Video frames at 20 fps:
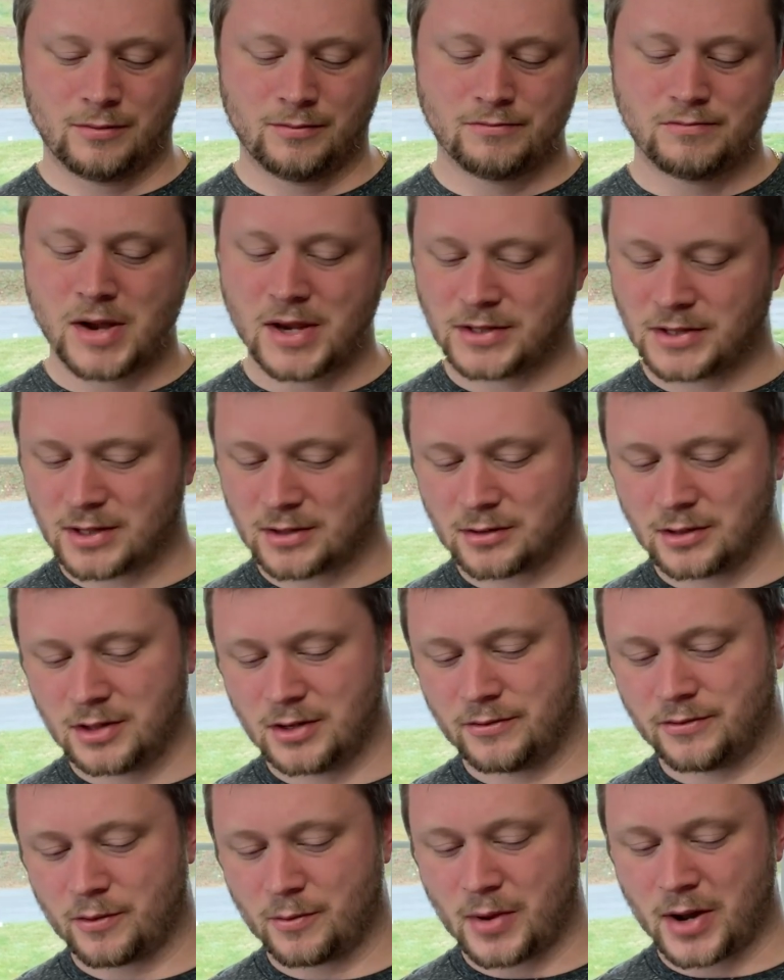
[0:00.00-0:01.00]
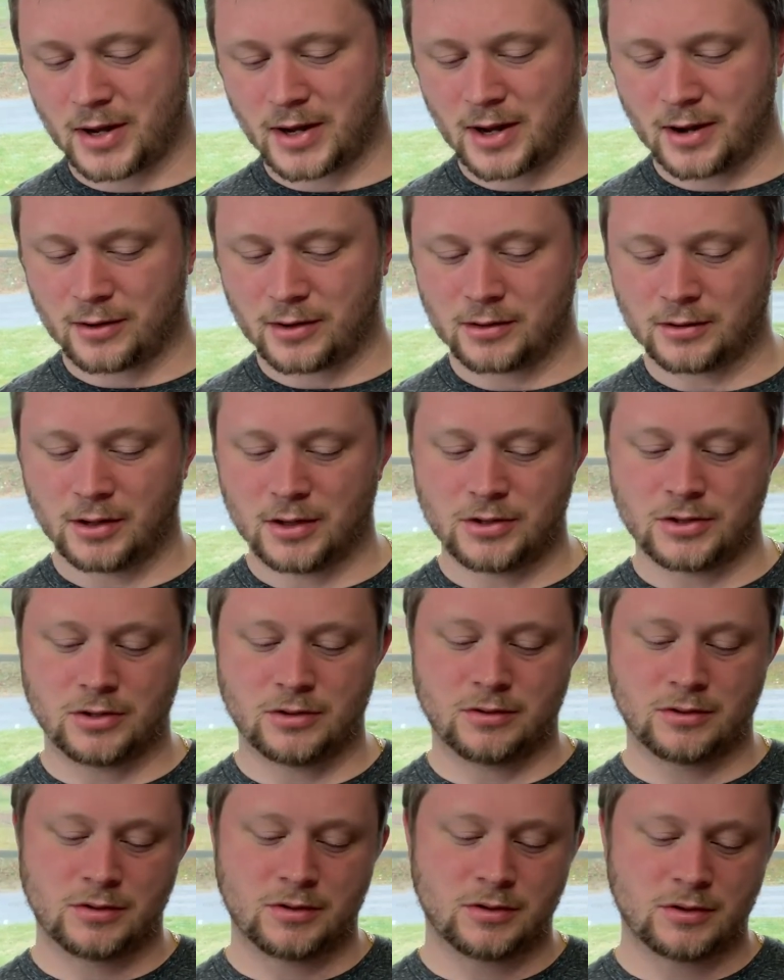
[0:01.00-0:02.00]
basically, for my
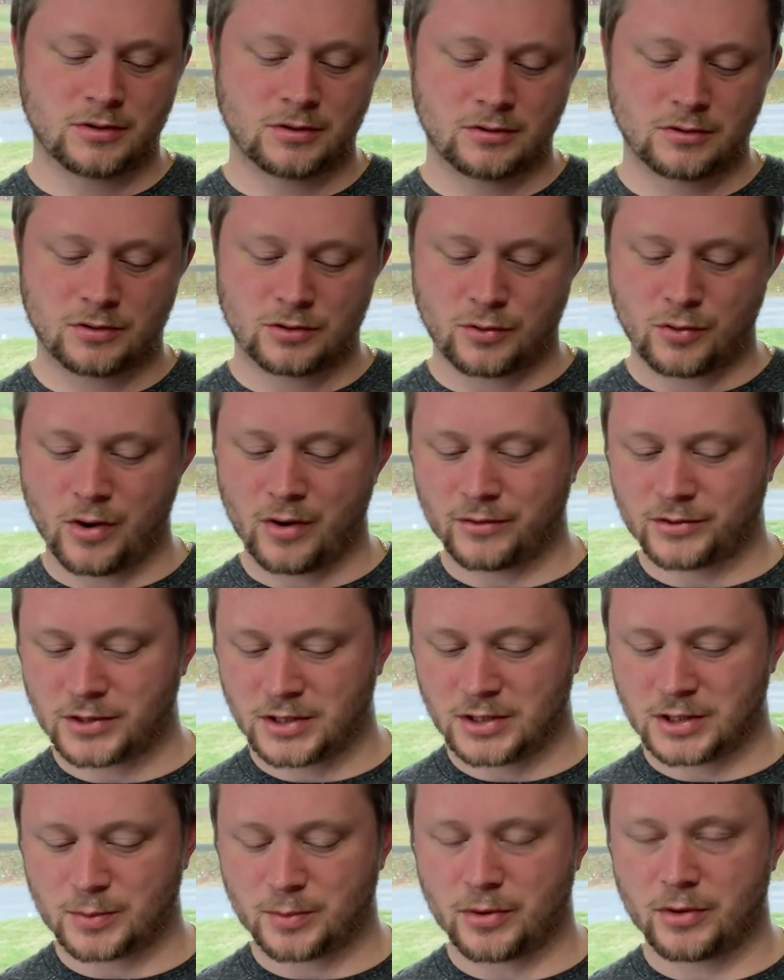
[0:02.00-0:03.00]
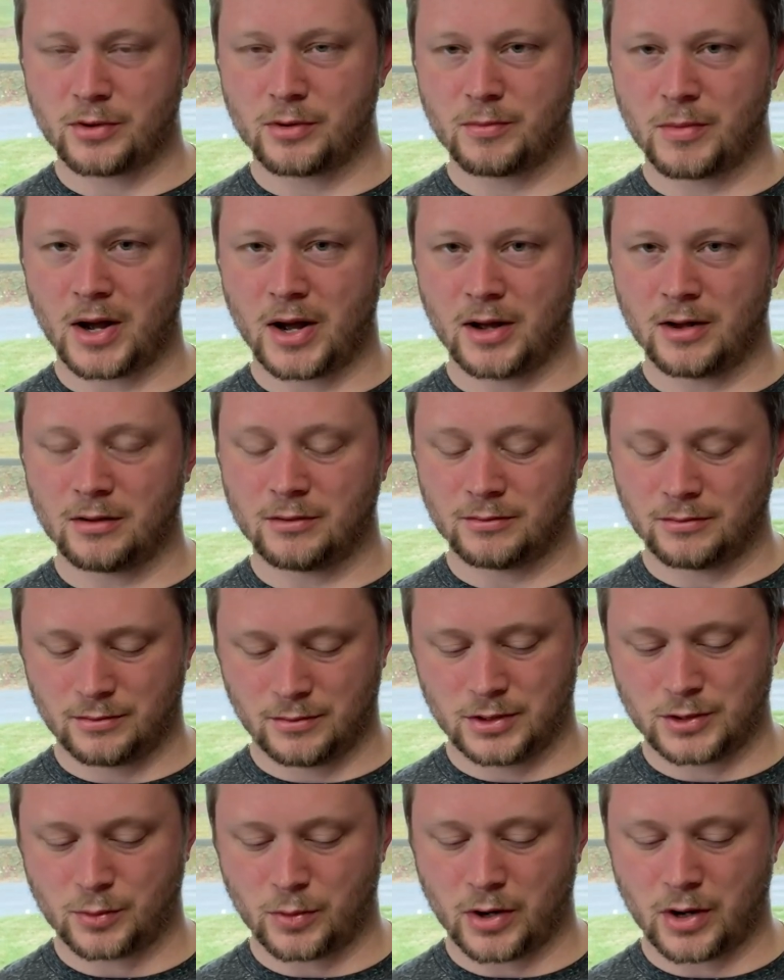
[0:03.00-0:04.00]
calculations, 12 cents per mile
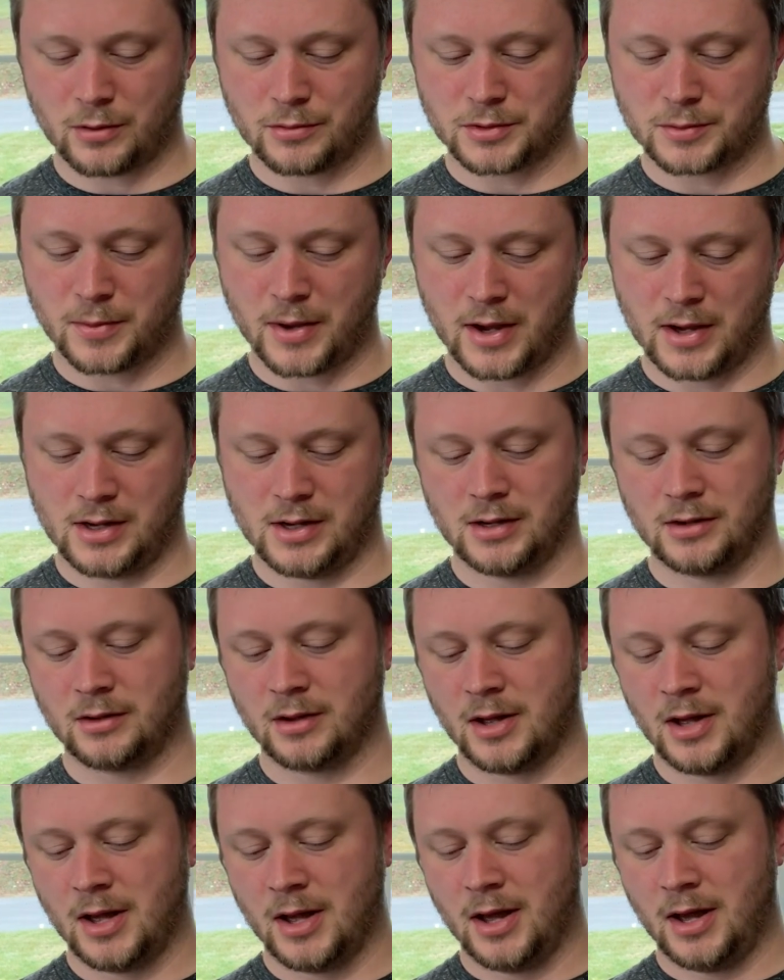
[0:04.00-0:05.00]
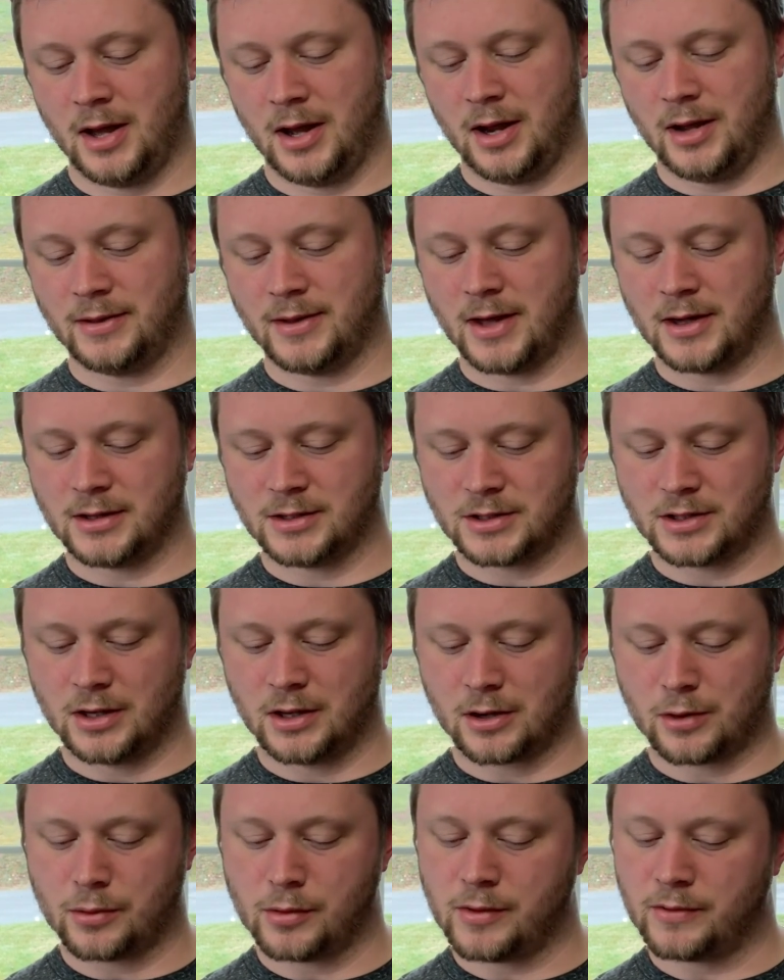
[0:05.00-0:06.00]
is what I was paying, and that is the
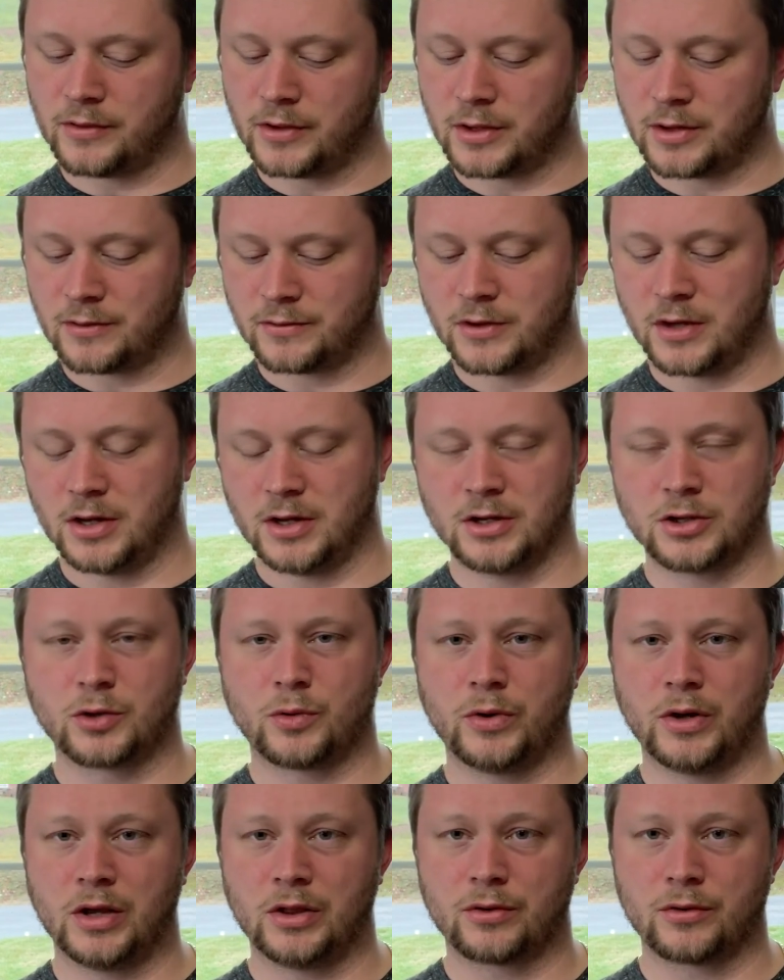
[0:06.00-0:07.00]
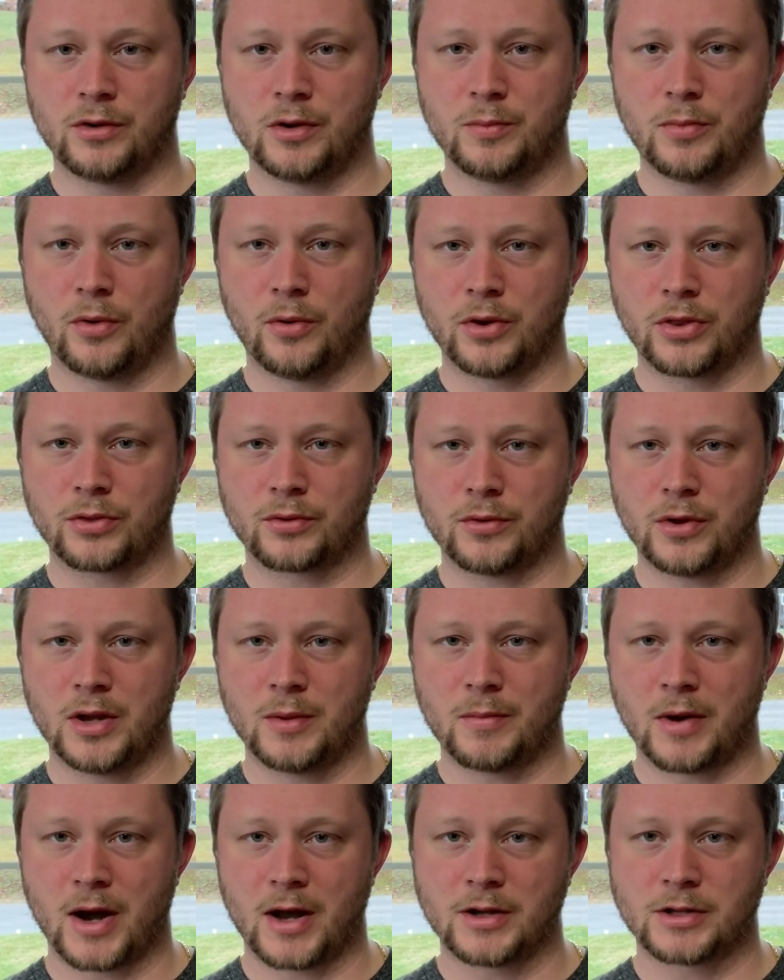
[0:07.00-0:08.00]
equivalent of getting 23.3
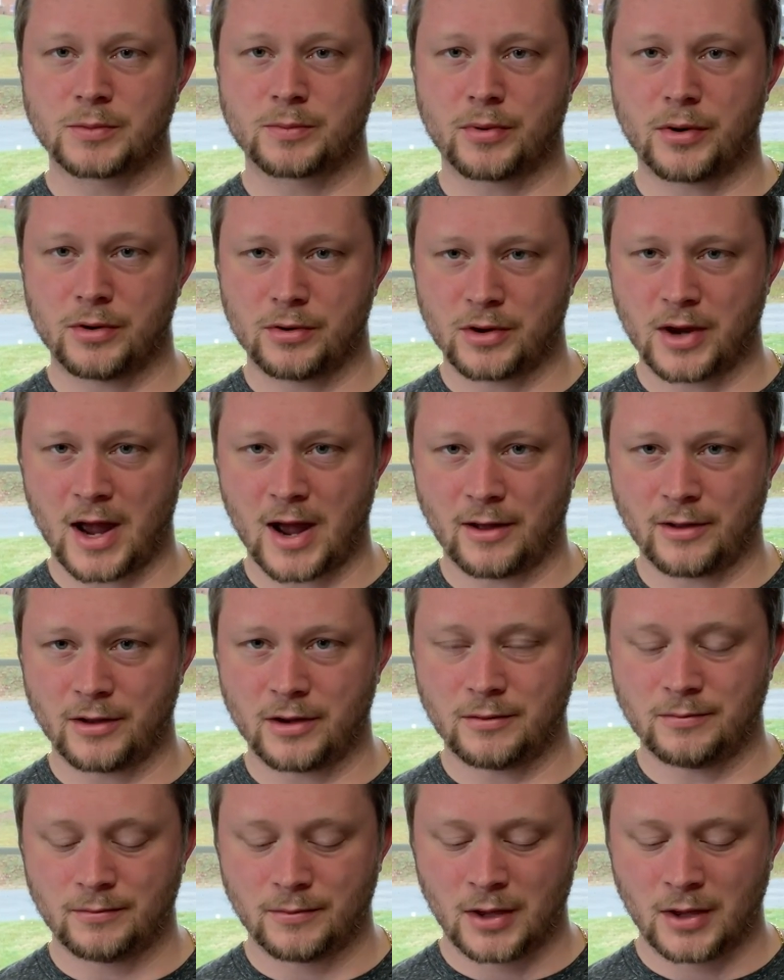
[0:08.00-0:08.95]
miles per gallon.